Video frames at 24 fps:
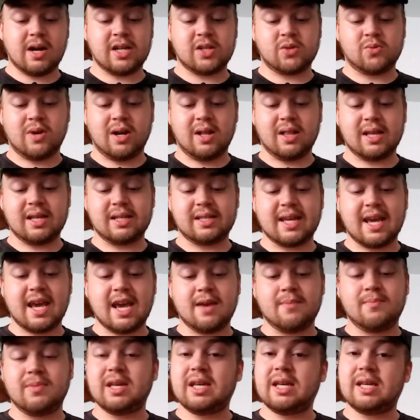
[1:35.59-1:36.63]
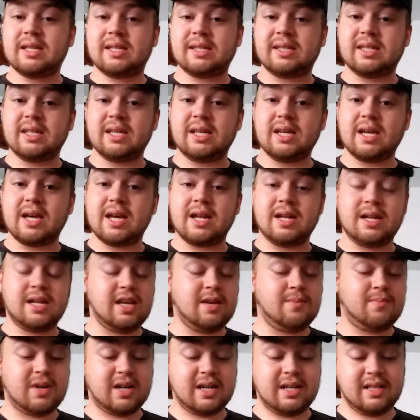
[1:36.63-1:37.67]
as well as A, B, C, and
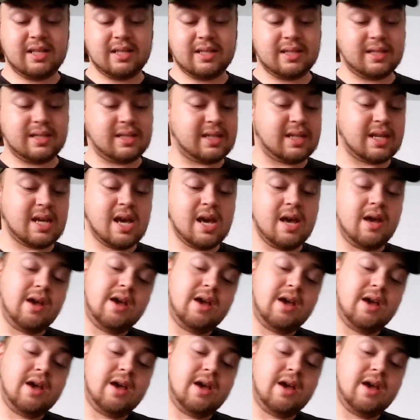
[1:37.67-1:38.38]
D buttons.